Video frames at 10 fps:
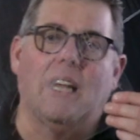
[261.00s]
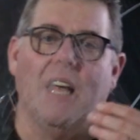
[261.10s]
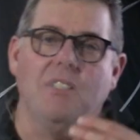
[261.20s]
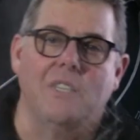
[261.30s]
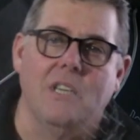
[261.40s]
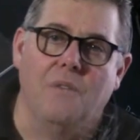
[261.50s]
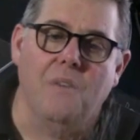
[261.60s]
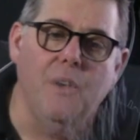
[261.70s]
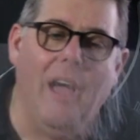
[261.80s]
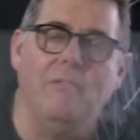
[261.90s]
glass itself.
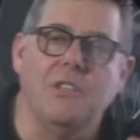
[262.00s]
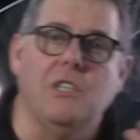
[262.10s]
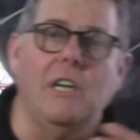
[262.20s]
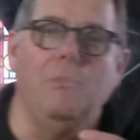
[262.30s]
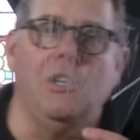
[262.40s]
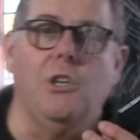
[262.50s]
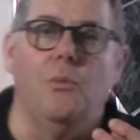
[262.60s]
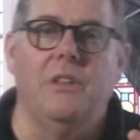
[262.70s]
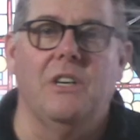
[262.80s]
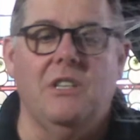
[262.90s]
If you haven't seen me
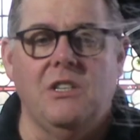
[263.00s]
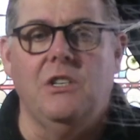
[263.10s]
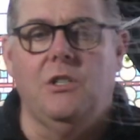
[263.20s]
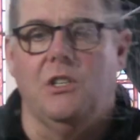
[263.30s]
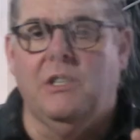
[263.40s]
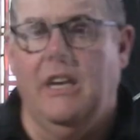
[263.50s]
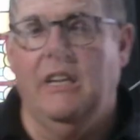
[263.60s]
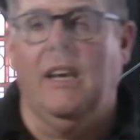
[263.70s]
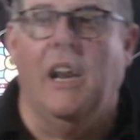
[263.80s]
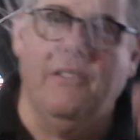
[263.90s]
shoot with this, this is just
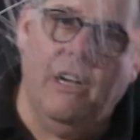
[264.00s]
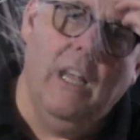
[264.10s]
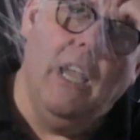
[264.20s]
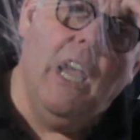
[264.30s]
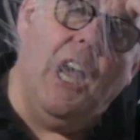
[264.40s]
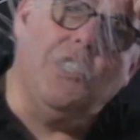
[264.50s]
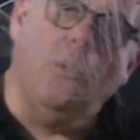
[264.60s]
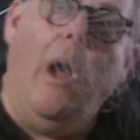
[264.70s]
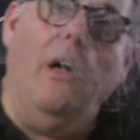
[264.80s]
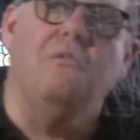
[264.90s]
a kind of a, a
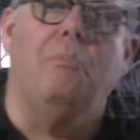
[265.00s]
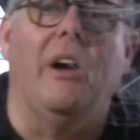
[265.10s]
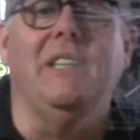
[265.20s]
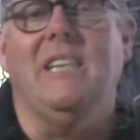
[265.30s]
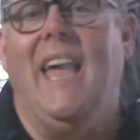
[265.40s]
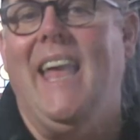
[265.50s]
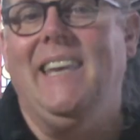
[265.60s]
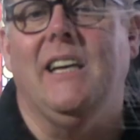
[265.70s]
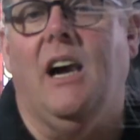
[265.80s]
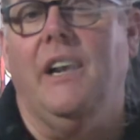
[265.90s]
12 by
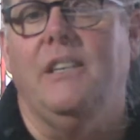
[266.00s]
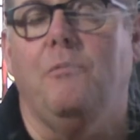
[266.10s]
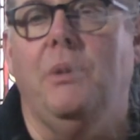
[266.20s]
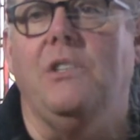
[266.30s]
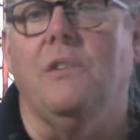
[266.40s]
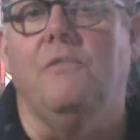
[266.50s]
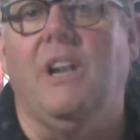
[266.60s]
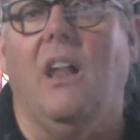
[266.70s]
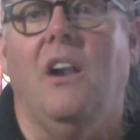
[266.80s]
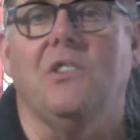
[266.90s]
10 kind of piece of
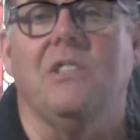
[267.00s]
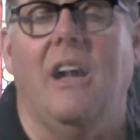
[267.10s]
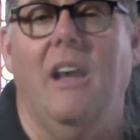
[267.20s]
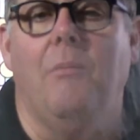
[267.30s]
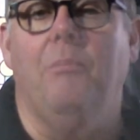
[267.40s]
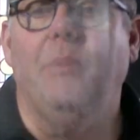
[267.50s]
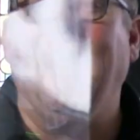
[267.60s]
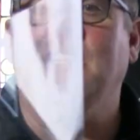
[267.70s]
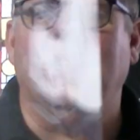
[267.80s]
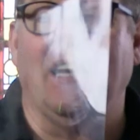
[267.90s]
glass, uh,
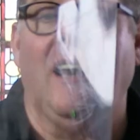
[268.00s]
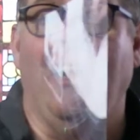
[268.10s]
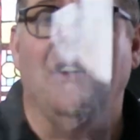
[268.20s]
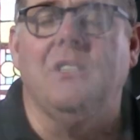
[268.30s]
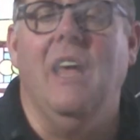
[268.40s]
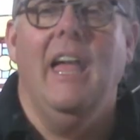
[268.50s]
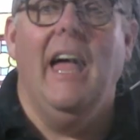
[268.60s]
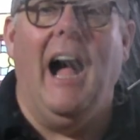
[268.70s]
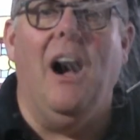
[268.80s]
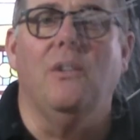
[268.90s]
plastic glass,
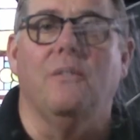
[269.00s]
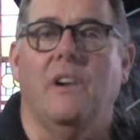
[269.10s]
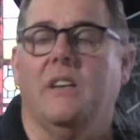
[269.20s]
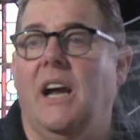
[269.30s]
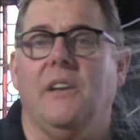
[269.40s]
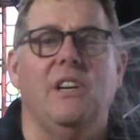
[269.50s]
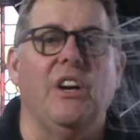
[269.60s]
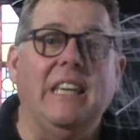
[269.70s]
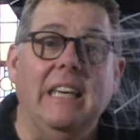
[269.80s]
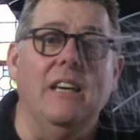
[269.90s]
out of a kind of an
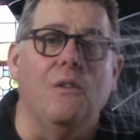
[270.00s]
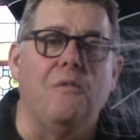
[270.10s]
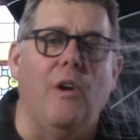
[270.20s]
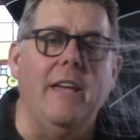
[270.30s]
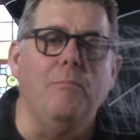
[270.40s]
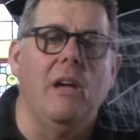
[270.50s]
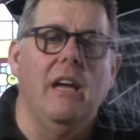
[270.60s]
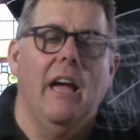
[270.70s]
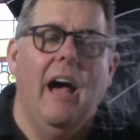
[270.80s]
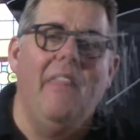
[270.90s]
IKEA frame.
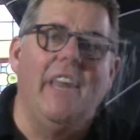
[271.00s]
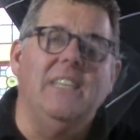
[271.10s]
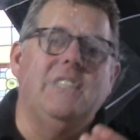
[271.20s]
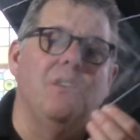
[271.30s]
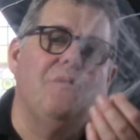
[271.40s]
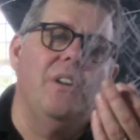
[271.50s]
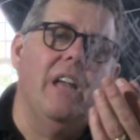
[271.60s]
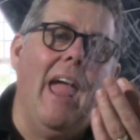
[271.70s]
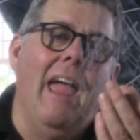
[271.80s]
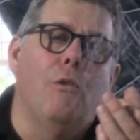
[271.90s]
And then in
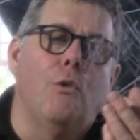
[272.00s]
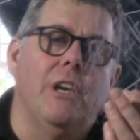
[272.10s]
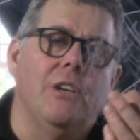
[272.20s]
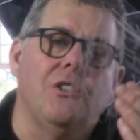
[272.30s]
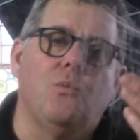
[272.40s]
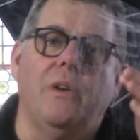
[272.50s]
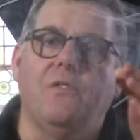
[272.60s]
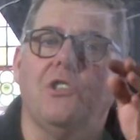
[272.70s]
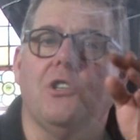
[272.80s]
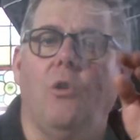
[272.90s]
different areas,
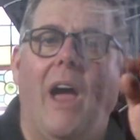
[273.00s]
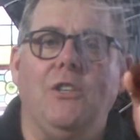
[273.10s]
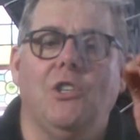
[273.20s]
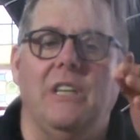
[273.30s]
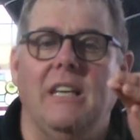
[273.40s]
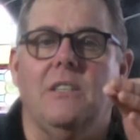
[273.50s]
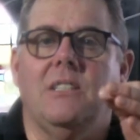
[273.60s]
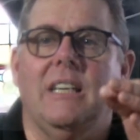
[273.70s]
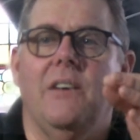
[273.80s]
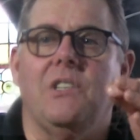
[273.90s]
we've scratched it
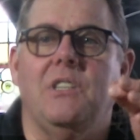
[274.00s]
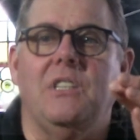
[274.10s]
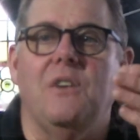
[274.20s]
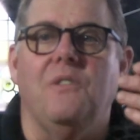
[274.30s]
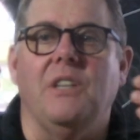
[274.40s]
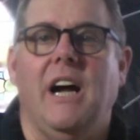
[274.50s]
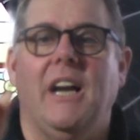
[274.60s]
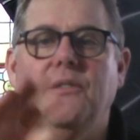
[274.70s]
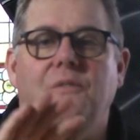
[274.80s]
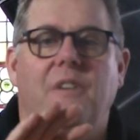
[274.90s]
to give us the different
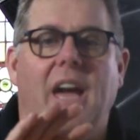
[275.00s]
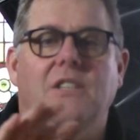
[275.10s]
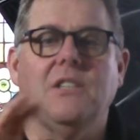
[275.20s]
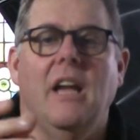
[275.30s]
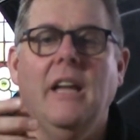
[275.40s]
kind of effects.